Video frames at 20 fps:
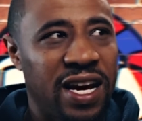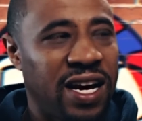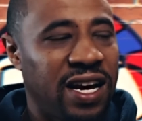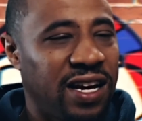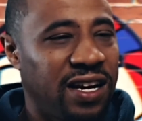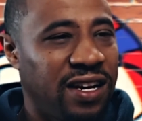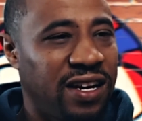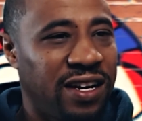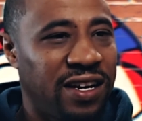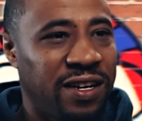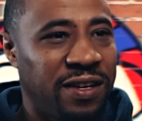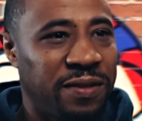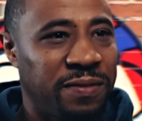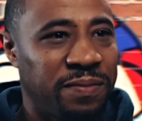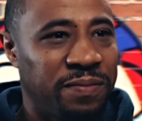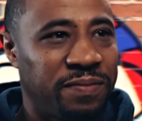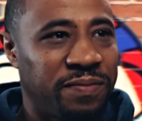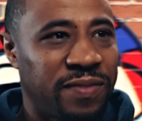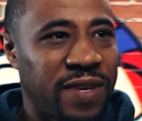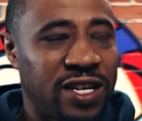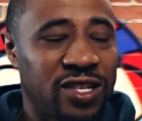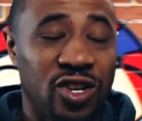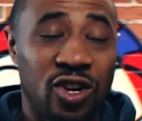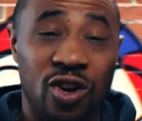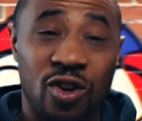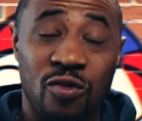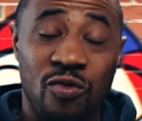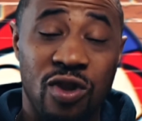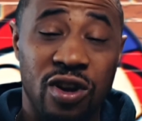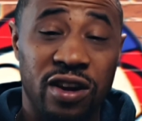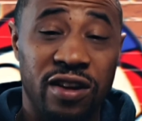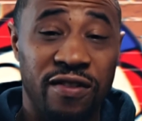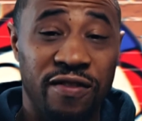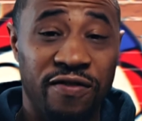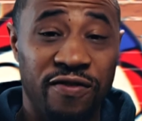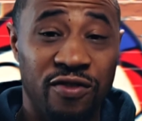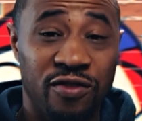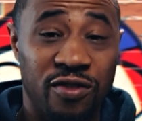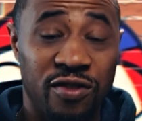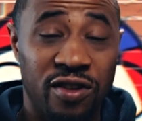I um, I started working
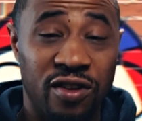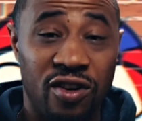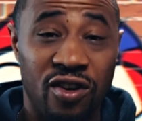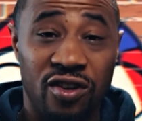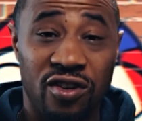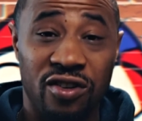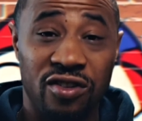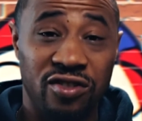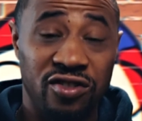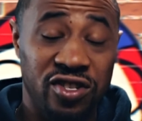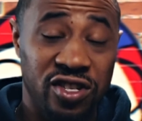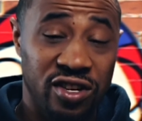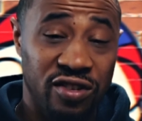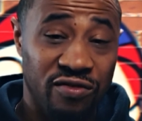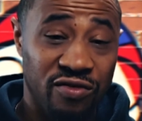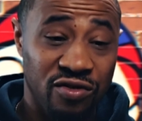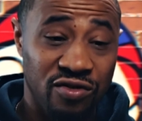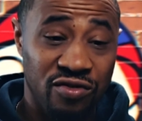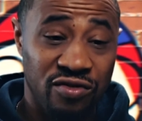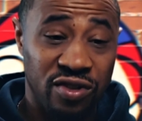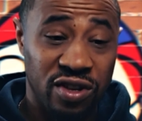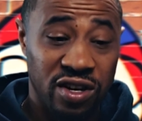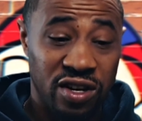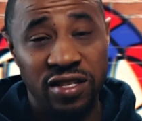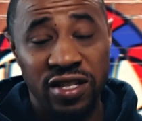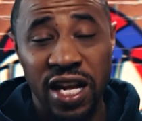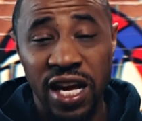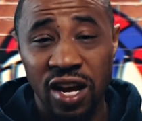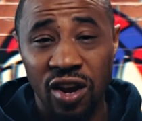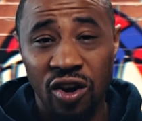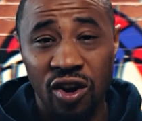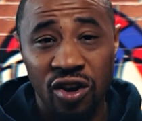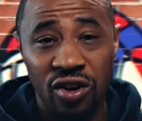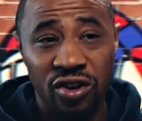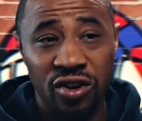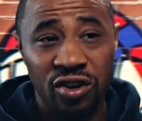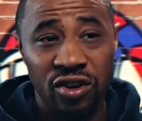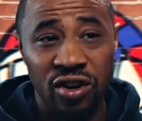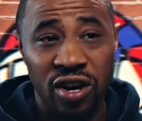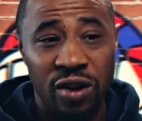for the Auditor General, state
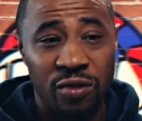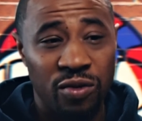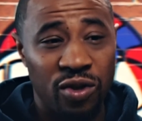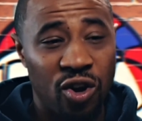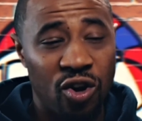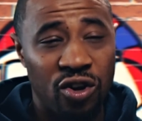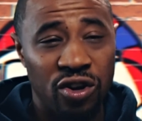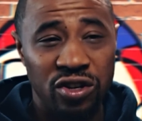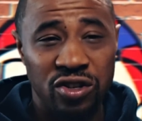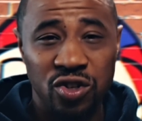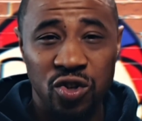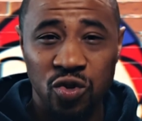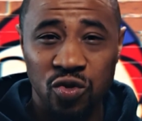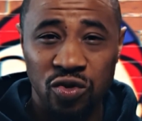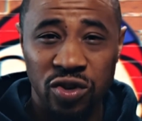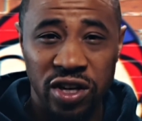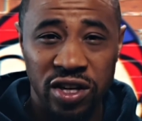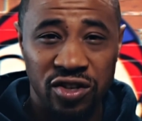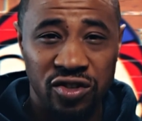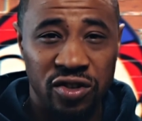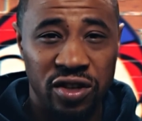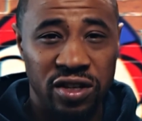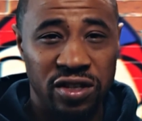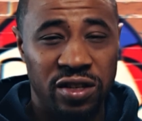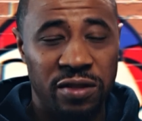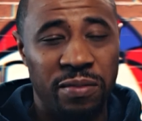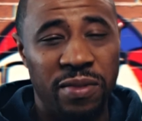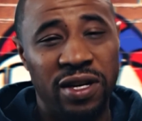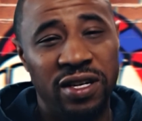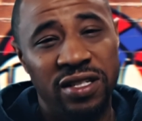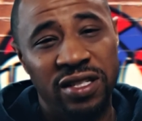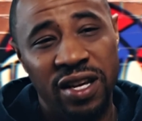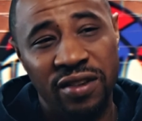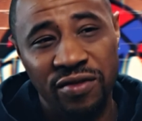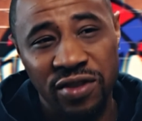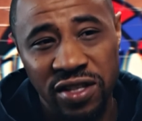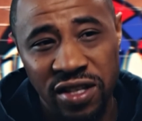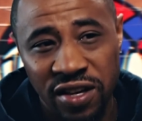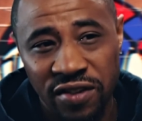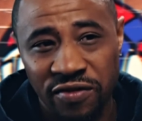auditor. I would audit school districts, the monies they
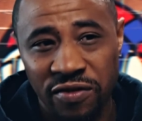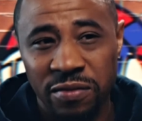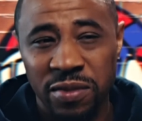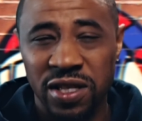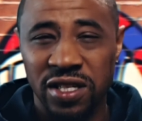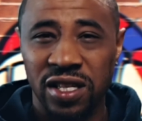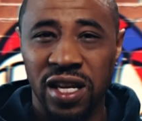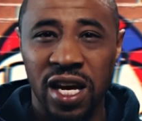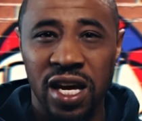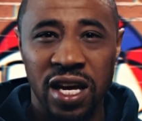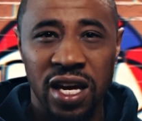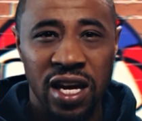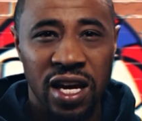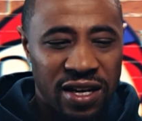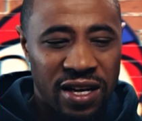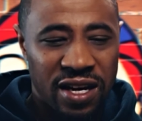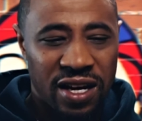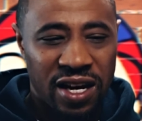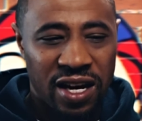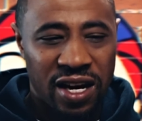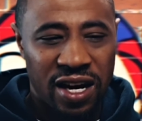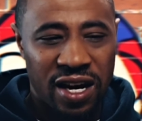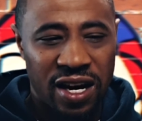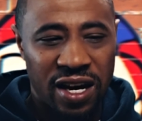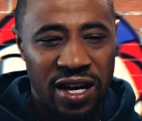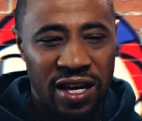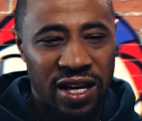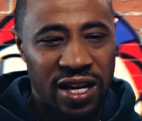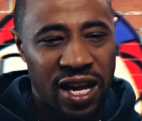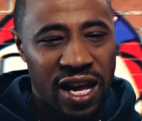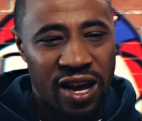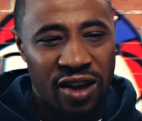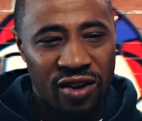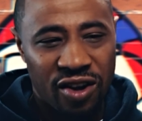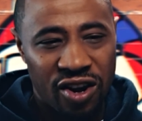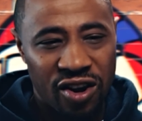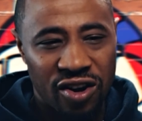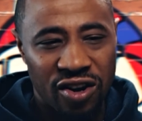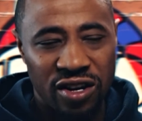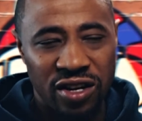receive from the state. Uh, and now
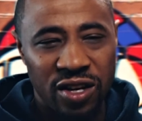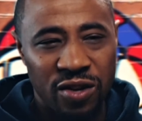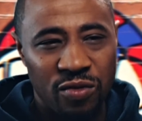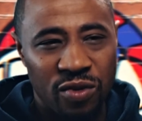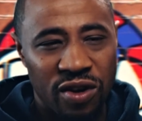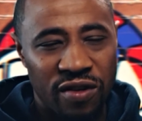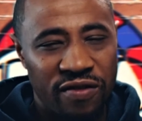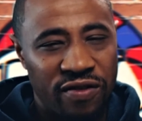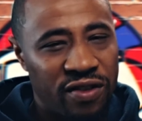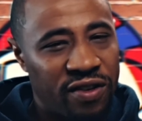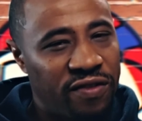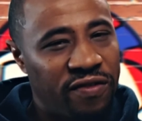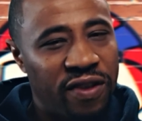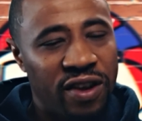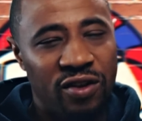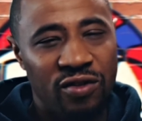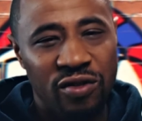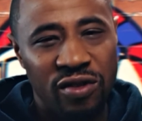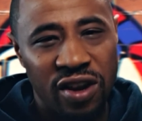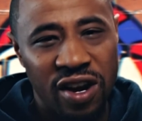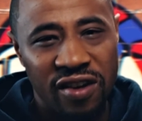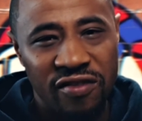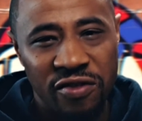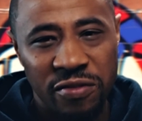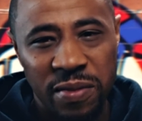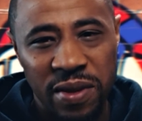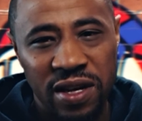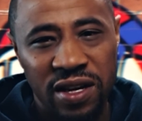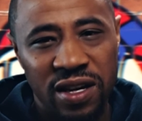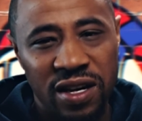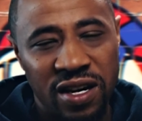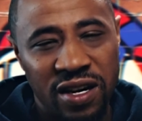currently work for the federal government.